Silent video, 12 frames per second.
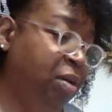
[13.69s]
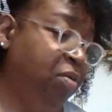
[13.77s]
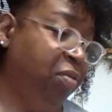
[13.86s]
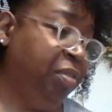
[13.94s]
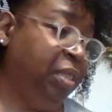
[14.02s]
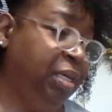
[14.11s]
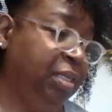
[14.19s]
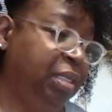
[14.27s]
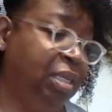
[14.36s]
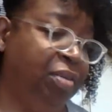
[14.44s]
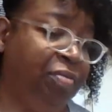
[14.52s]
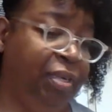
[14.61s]
for
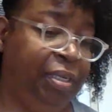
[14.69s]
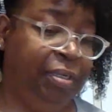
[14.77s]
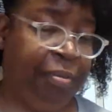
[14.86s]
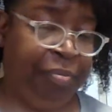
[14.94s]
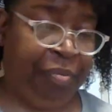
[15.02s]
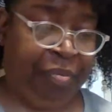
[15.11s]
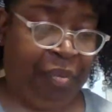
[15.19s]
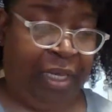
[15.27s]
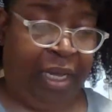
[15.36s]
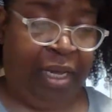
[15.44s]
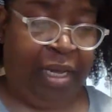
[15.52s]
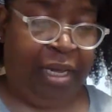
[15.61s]
Thanksgiving,
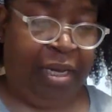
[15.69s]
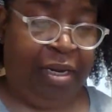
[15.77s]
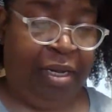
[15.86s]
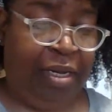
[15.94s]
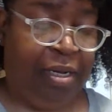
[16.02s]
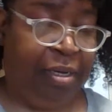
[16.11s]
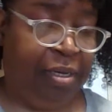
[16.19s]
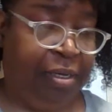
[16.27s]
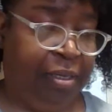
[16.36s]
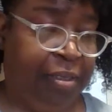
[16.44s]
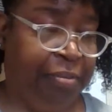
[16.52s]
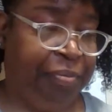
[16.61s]
and uh,